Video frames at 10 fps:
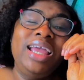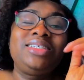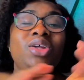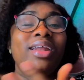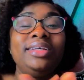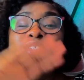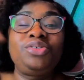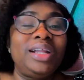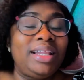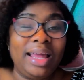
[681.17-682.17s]
it's not a
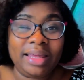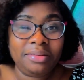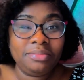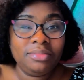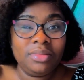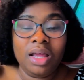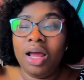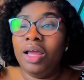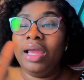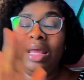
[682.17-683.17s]
straight line.
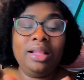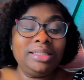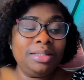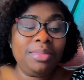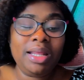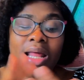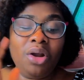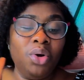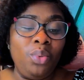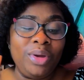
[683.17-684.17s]
It doesn't mean
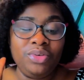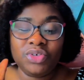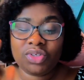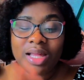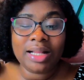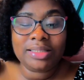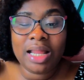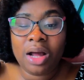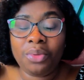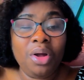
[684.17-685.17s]
that, when you start
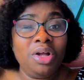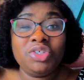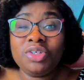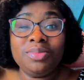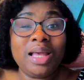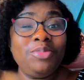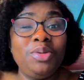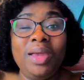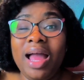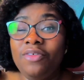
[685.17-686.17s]
now, sometimes
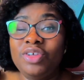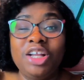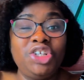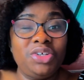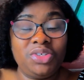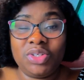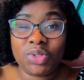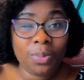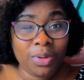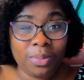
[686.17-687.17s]
you may have to adjust your
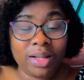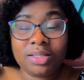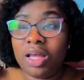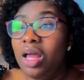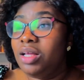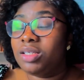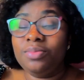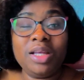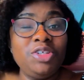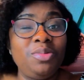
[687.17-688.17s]
supplements.
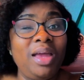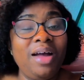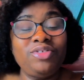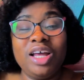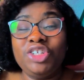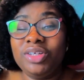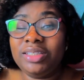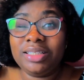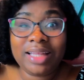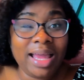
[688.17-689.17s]
Sometimes you may have to
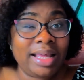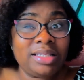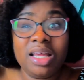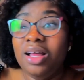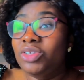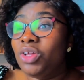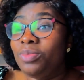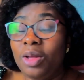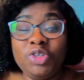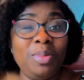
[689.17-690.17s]
adjust the diet.
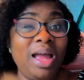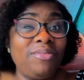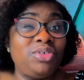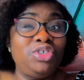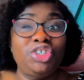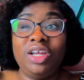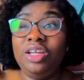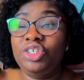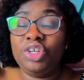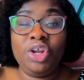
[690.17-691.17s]
Sometimes you may have to
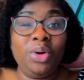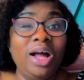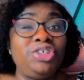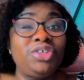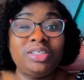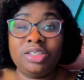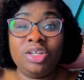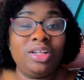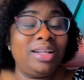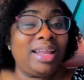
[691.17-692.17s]
change,
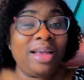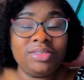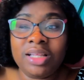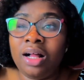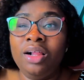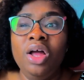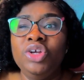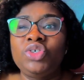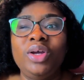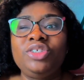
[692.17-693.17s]
adjust the lifestyle.
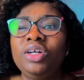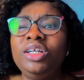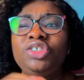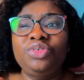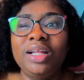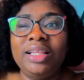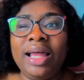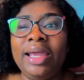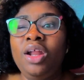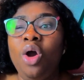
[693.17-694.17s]
So it's not a straight
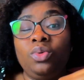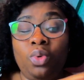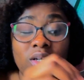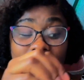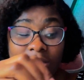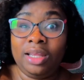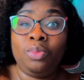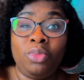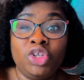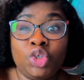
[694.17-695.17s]
line. What's
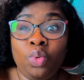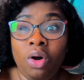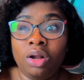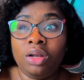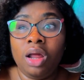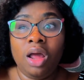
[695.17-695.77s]
in month 1